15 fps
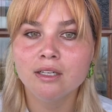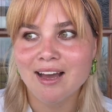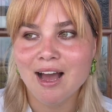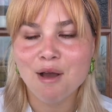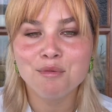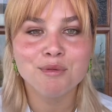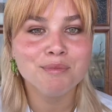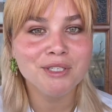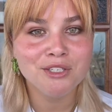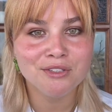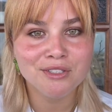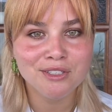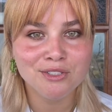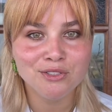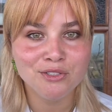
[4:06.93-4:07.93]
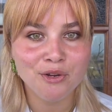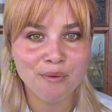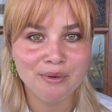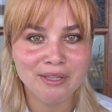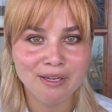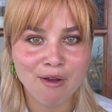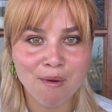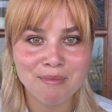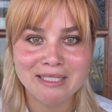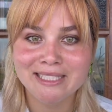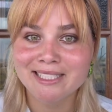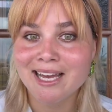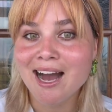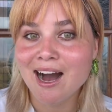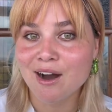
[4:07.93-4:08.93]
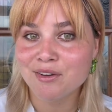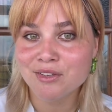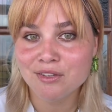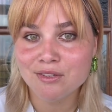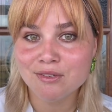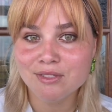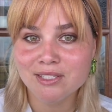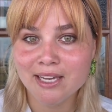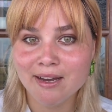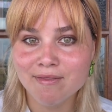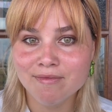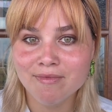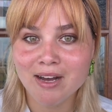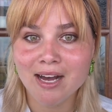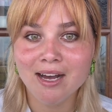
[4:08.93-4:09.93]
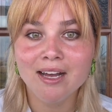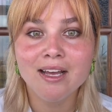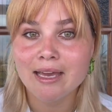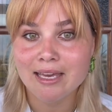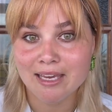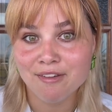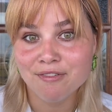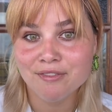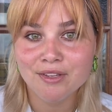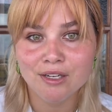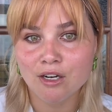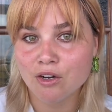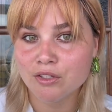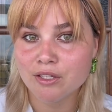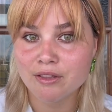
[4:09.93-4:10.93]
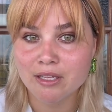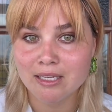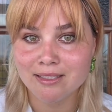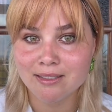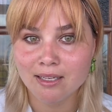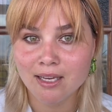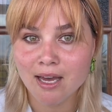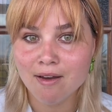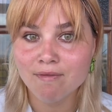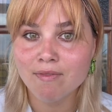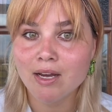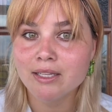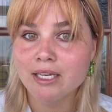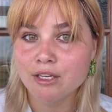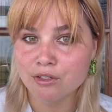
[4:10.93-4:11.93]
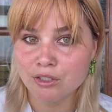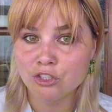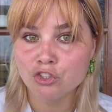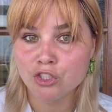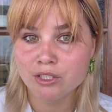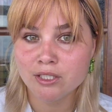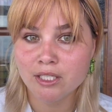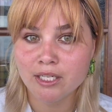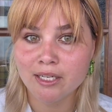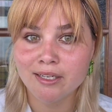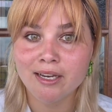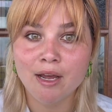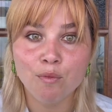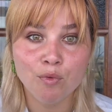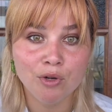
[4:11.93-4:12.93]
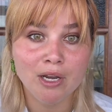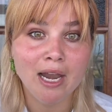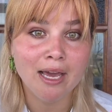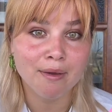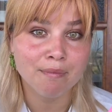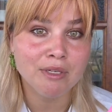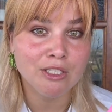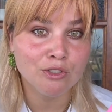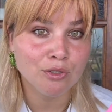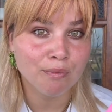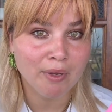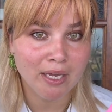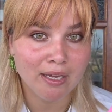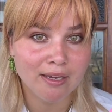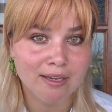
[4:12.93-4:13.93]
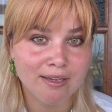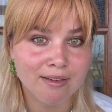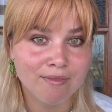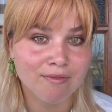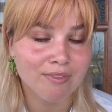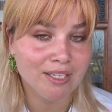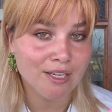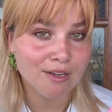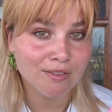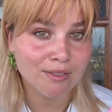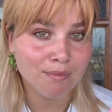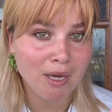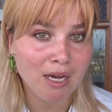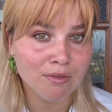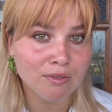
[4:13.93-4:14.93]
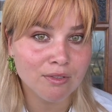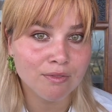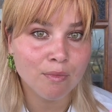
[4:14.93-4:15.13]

I would be curious to know in the comments how you use Canva, if there are other things in Canva that you're interested in and would like me to make videos about.